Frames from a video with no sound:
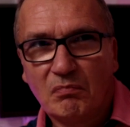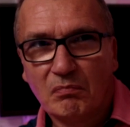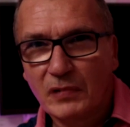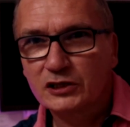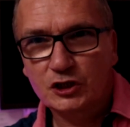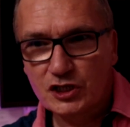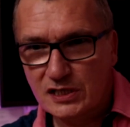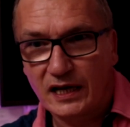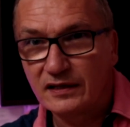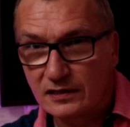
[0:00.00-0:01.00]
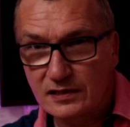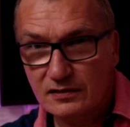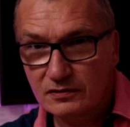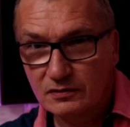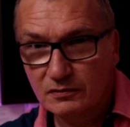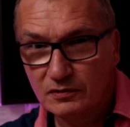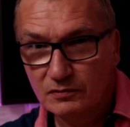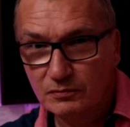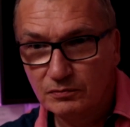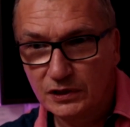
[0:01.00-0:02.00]
much sense,
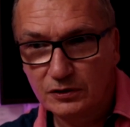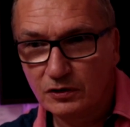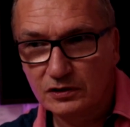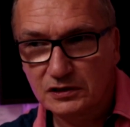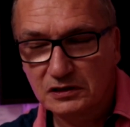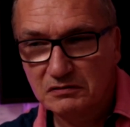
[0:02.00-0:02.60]
because